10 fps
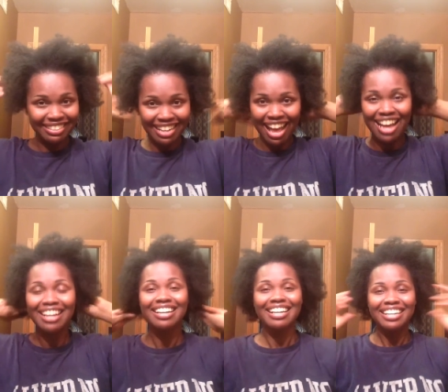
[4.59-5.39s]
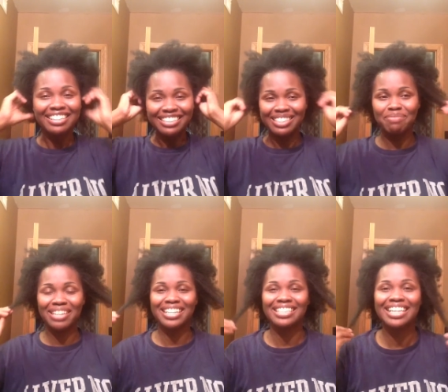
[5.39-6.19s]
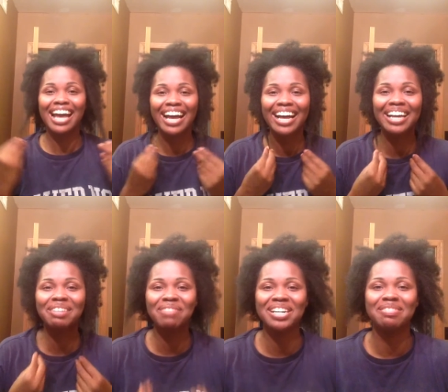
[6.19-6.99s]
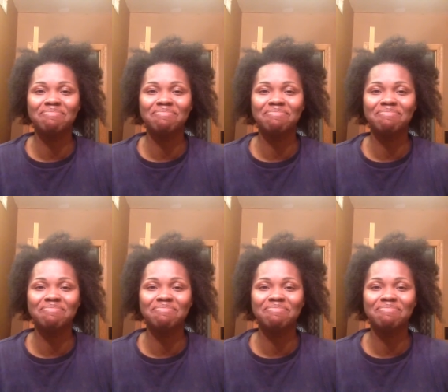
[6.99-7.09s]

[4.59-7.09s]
yeah, it's about that time.